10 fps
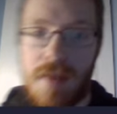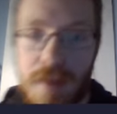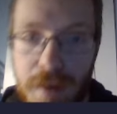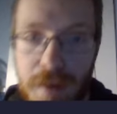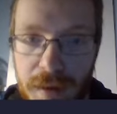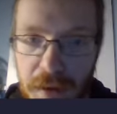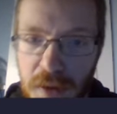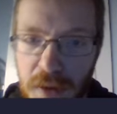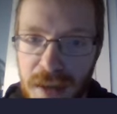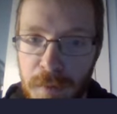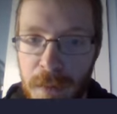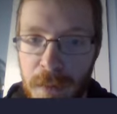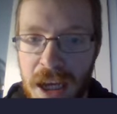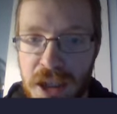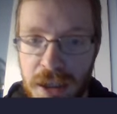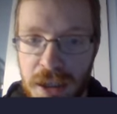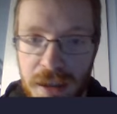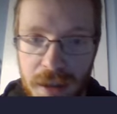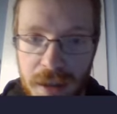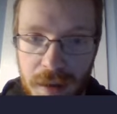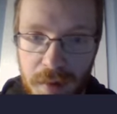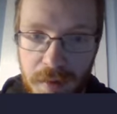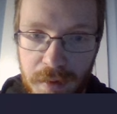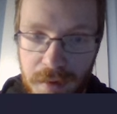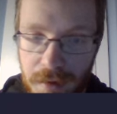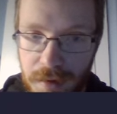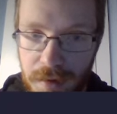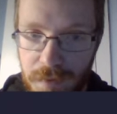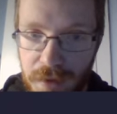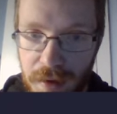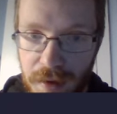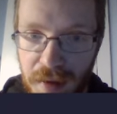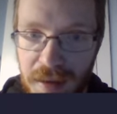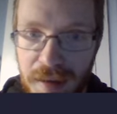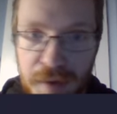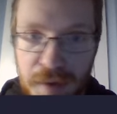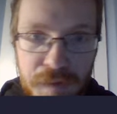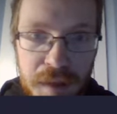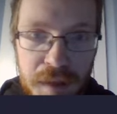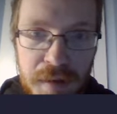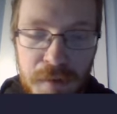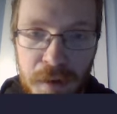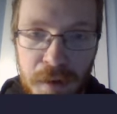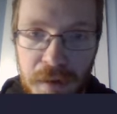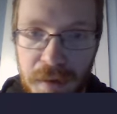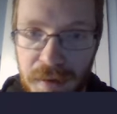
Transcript: The only real major southeastern facing road that was in the